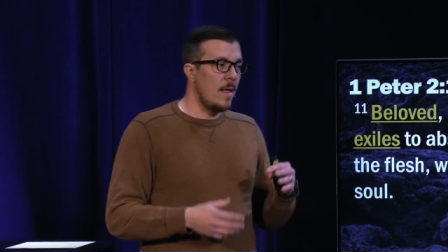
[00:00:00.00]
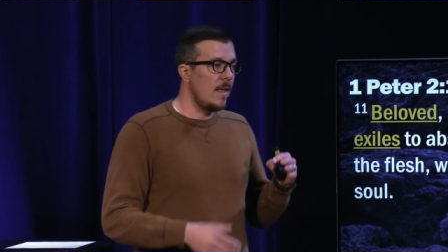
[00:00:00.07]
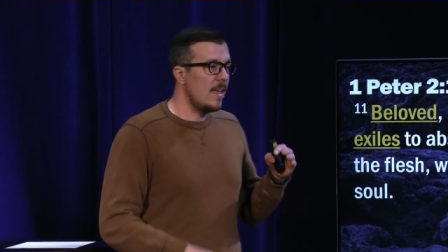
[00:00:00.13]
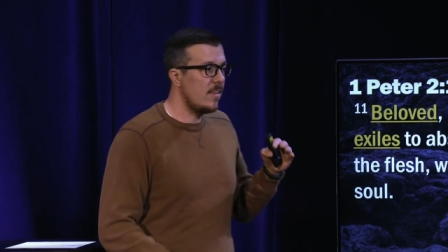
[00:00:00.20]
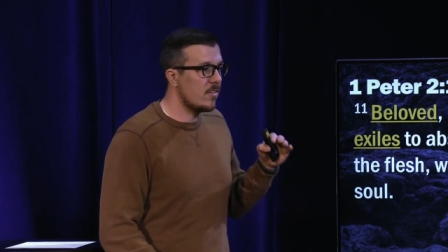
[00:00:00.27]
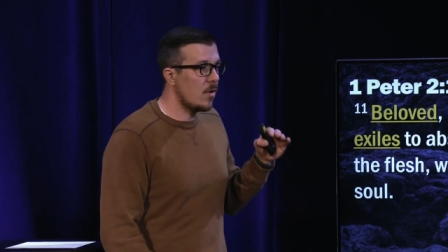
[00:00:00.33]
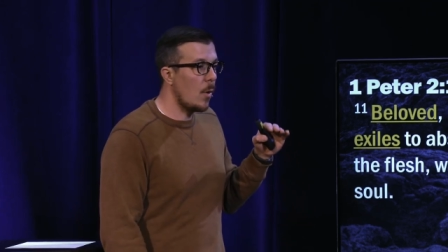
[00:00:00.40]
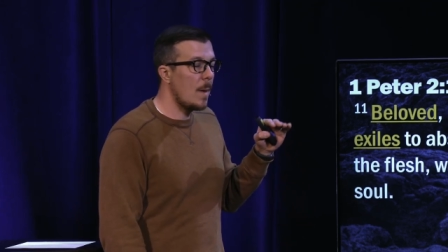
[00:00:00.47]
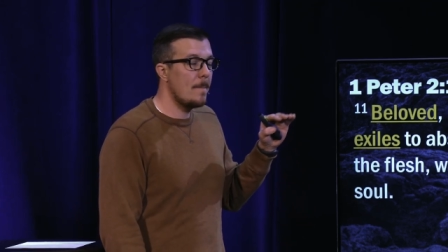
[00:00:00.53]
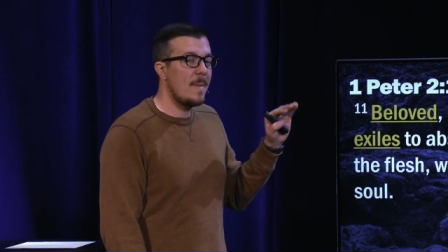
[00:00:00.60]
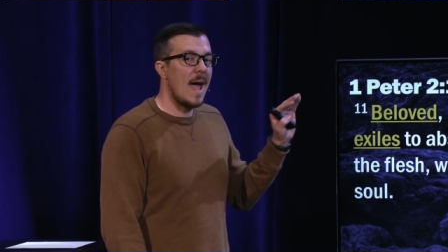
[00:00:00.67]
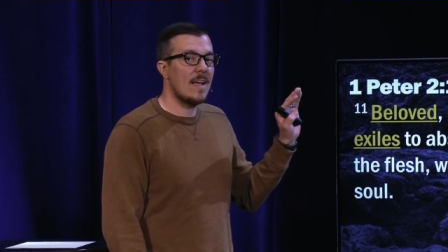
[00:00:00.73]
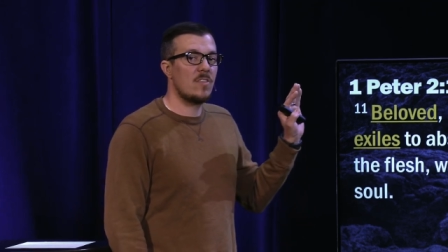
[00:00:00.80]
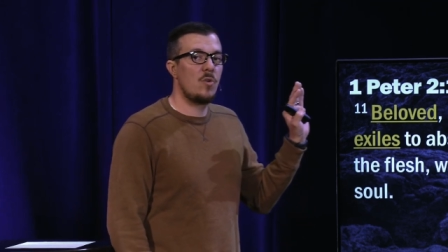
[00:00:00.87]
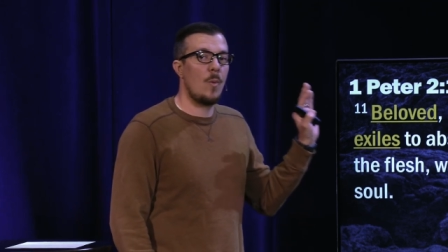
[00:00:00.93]
he's going
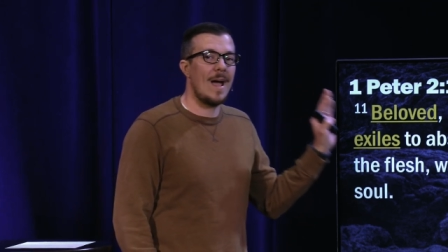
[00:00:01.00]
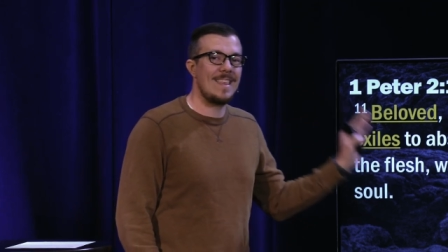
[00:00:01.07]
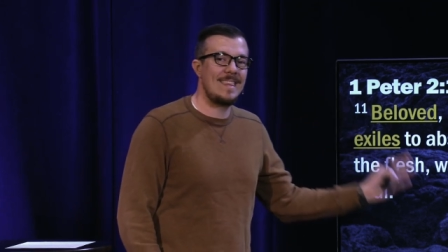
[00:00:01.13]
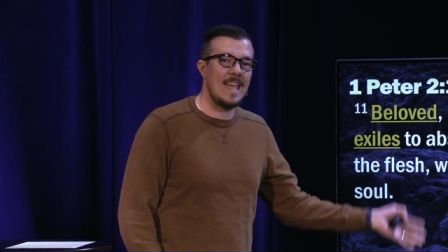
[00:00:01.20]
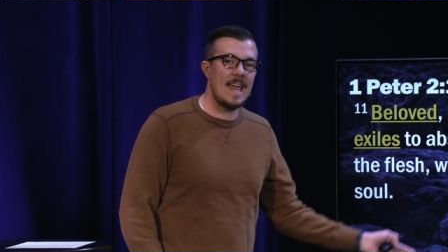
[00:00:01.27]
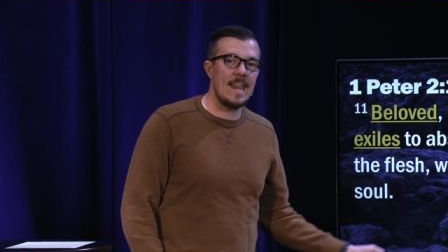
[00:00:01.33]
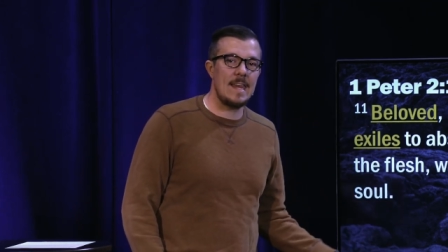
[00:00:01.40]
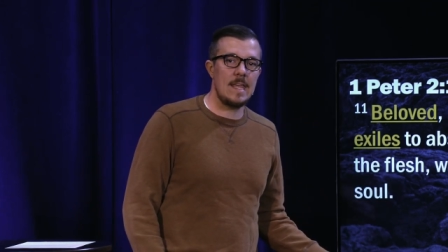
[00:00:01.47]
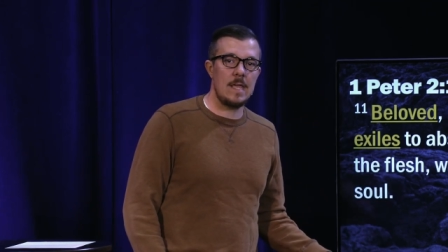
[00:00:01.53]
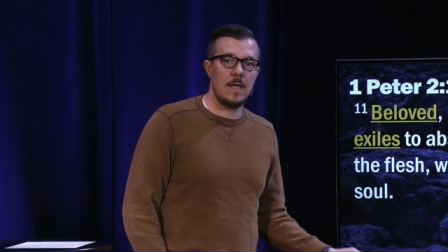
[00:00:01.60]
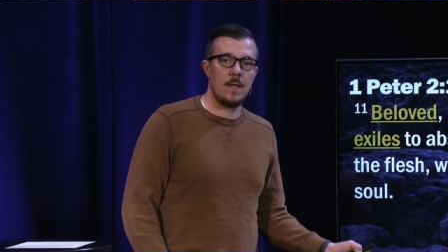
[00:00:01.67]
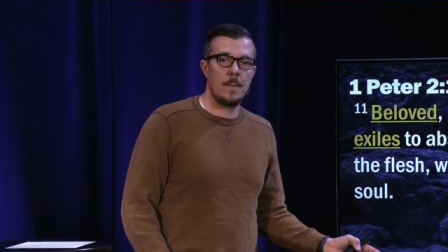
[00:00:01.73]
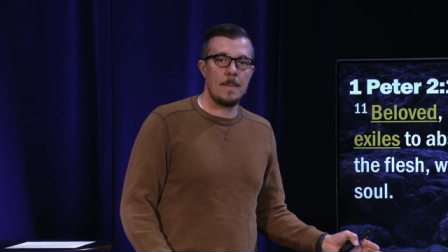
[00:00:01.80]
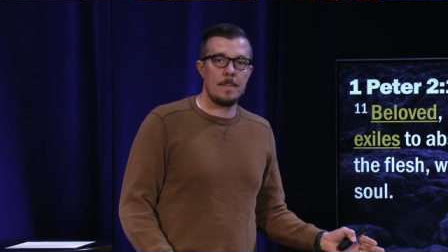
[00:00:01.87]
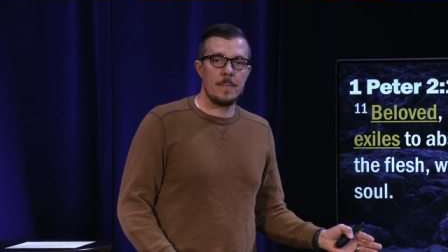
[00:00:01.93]
back to identity